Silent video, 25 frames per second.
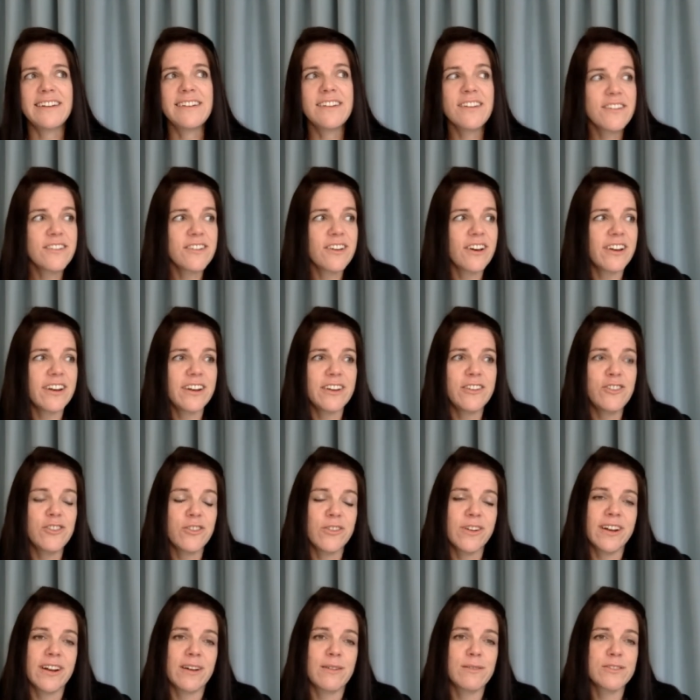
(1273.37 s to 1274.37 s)
did not
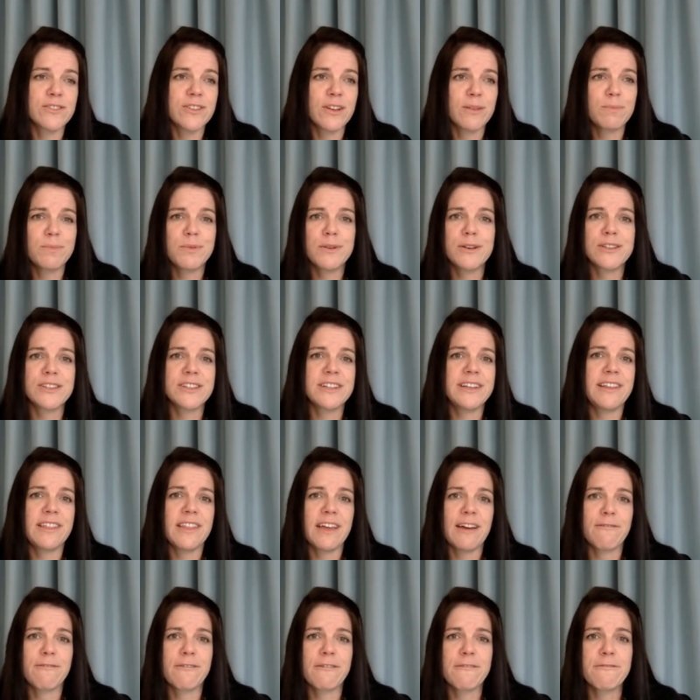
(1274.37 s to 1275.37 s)
enjoy it. I was not personally
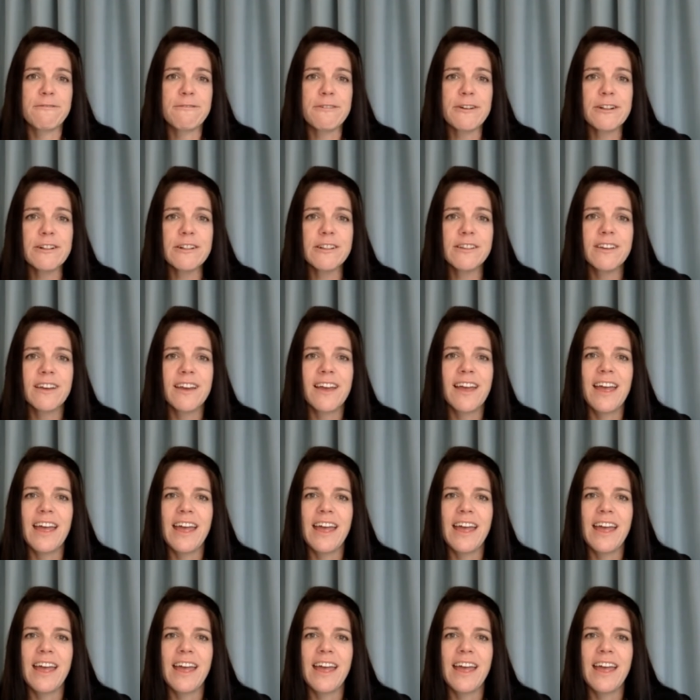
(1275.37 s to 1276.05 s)
that fulfilled.